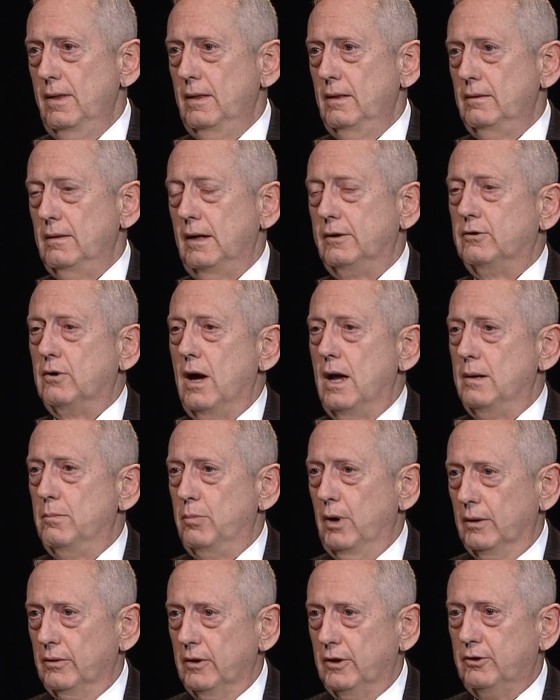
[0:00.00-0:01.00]
They try to
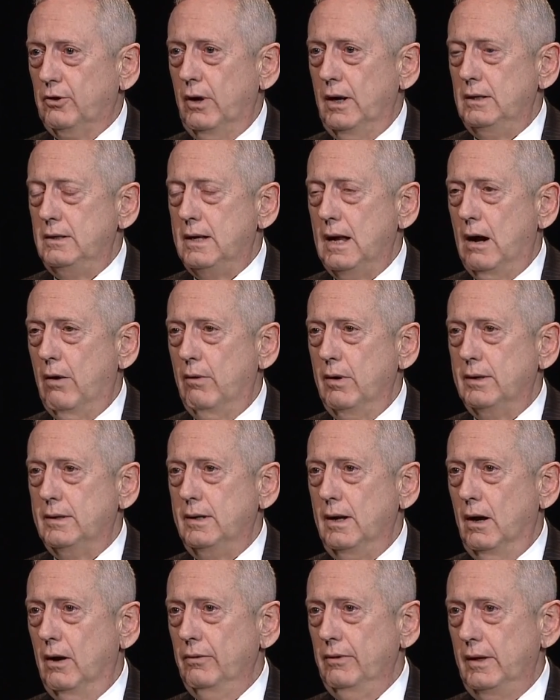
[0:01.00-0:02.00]
bring the trade towers
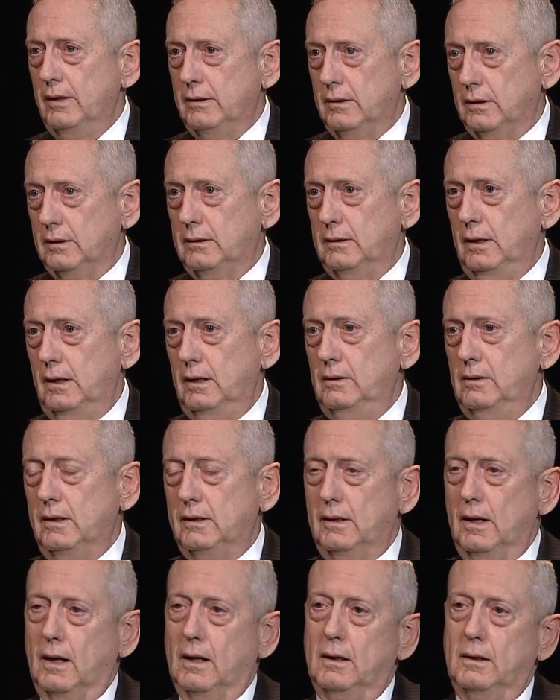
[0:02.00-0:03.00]
down. They succeed the
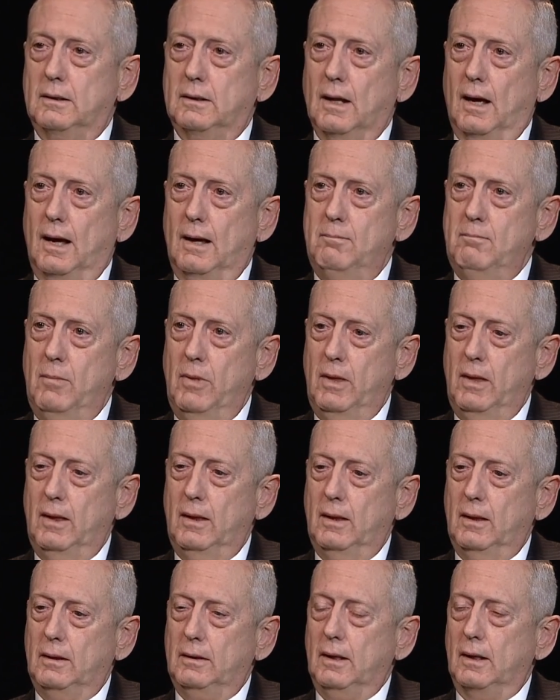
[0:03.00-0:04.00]
second time.
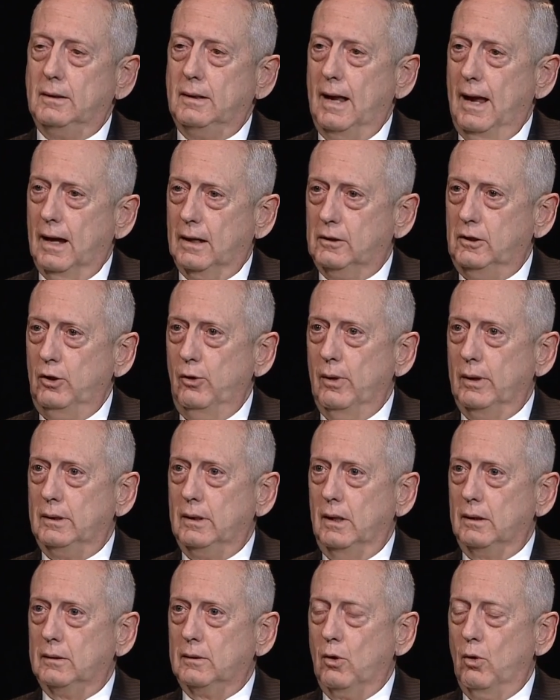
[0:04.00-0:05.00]
They attack the
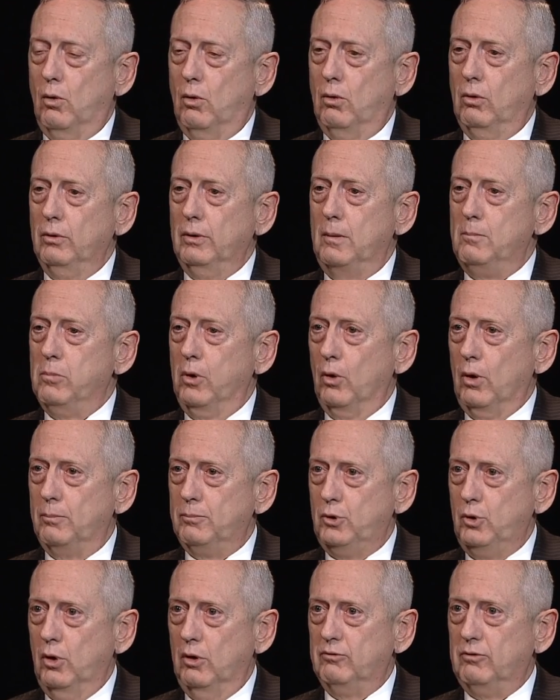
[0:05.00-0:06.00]
USS Cole. They blow
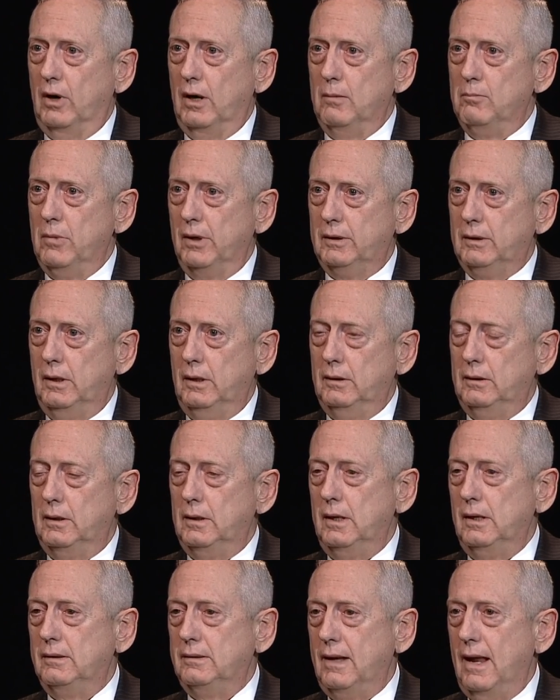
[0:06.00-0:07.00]
up 2 of our embassies in
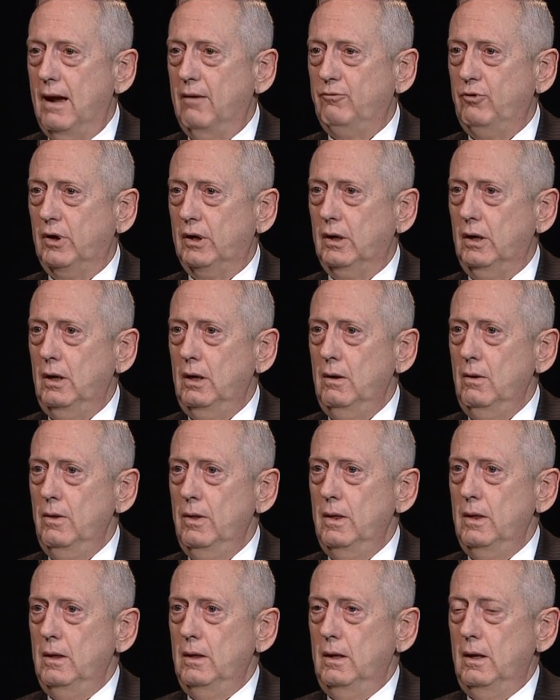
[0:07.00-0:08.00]
East Africa.
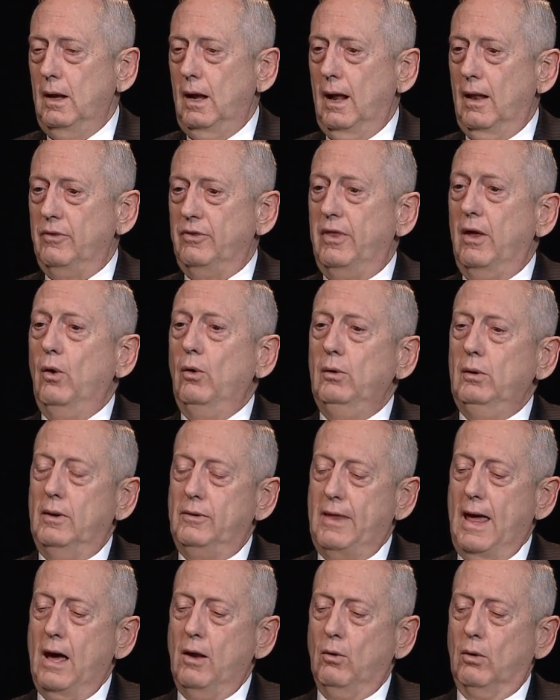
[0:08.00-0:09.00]
And
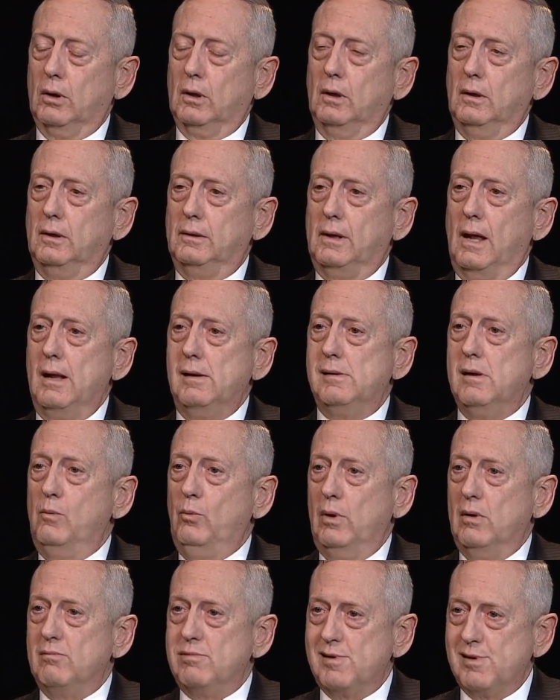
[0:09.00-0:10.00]
that organization,
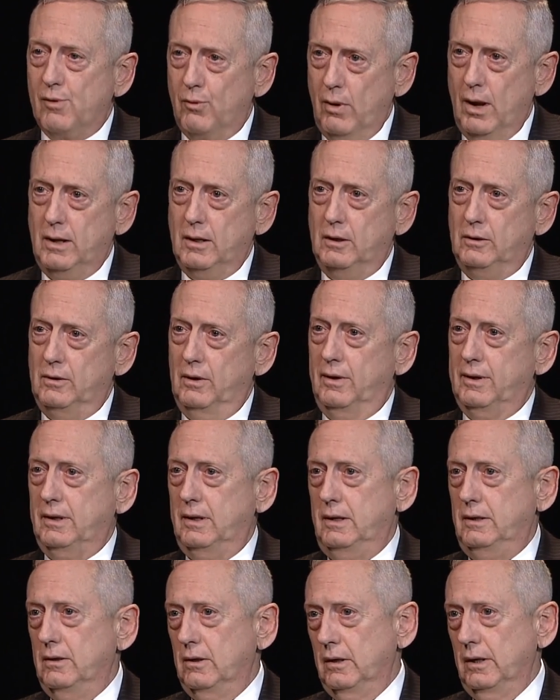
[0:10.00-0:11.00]
we have shredded their
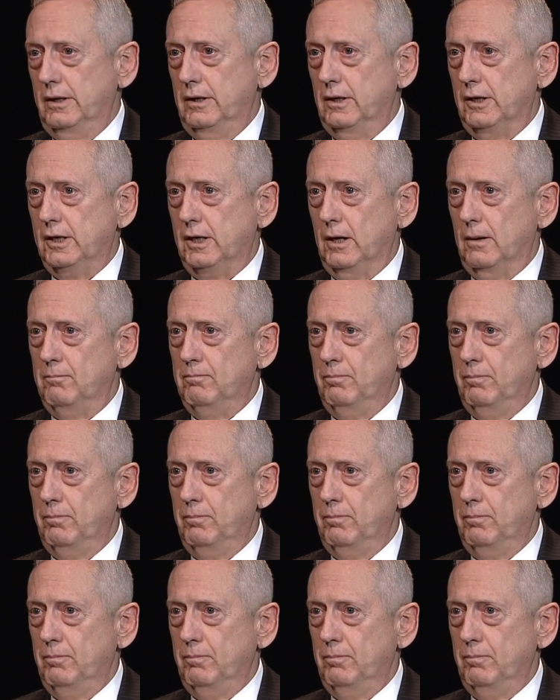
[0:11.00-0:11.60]
senior leadership.